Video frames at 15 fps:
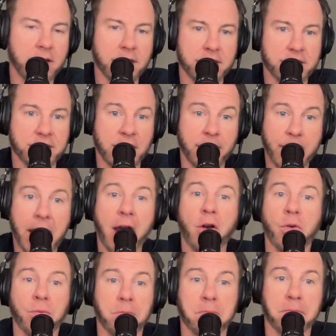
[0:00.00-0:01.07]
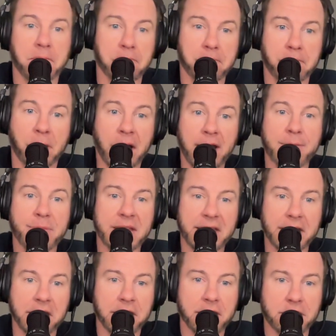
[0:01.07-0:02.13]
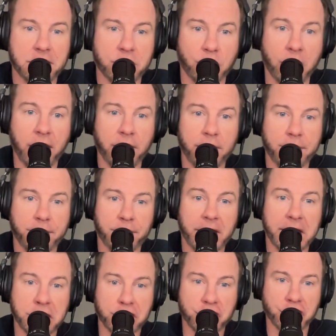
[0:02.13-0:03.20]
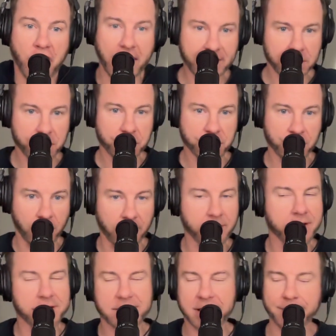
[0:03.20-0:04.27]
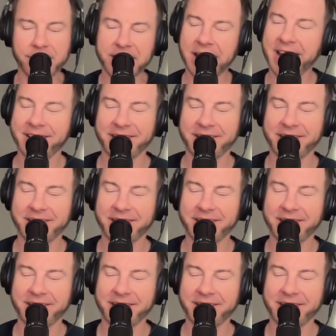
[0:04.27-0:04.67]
somehow piping in 12 freaking giant sharks. I mean,